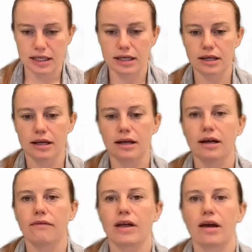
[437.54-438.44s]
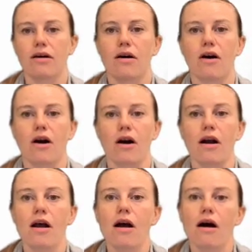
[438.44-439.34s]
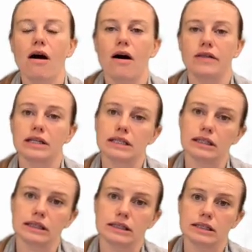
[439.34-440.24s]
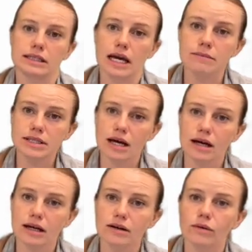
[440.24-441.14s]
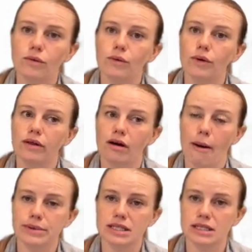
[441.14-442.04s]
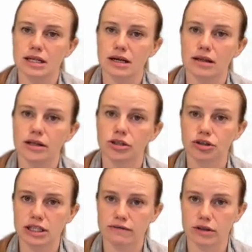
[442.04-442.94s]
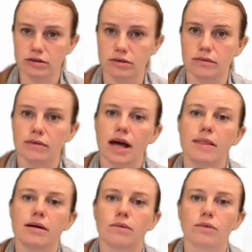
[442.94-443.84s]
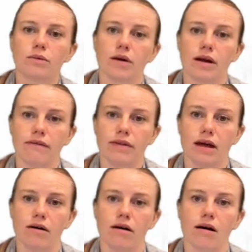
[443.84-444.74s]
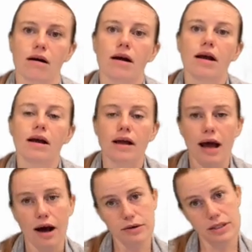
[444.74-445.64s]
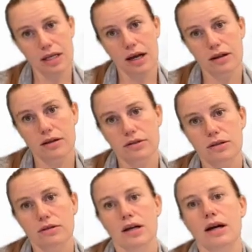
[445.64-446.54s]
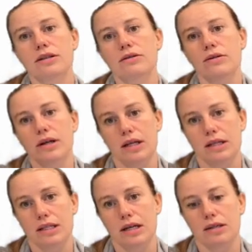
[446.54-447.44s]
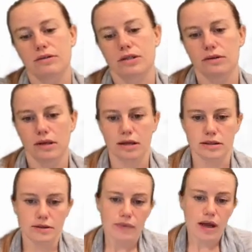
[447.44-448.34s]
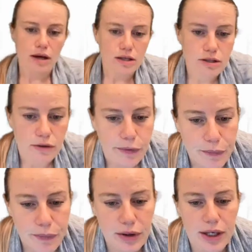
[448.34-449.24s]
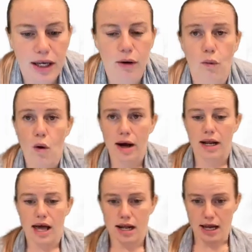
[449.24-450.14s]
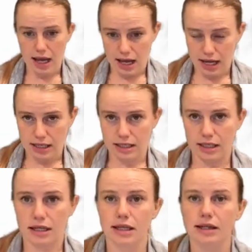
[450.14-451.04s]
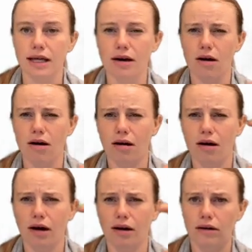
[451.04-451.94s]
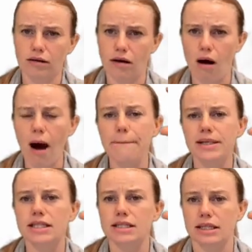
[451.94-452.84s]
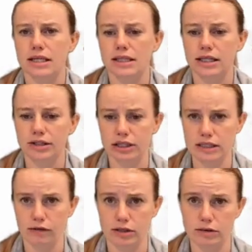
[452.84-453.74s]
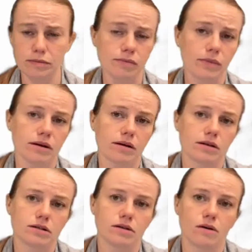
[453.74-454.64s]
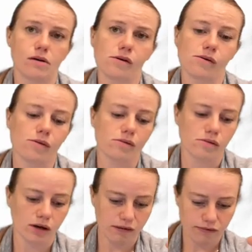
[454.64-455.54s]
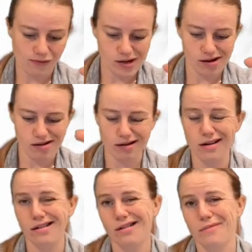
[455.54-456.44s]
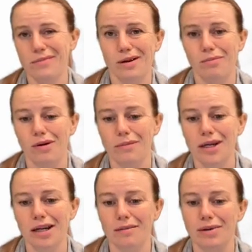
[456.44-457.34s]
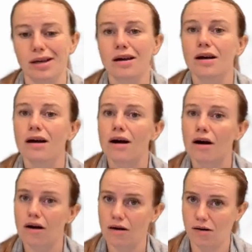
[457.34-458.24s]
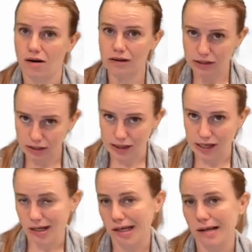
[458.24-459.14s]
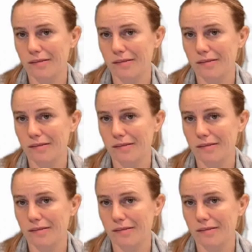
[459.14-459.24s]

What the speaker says: if they are on the same side or the opposite side of that transversal, and then if they are outside of those 2 lines or inside those 2 lines. So looking at 1 and 8, they are on opposite sides of that transversal. So whatever we call them, they're probably going to be alternating.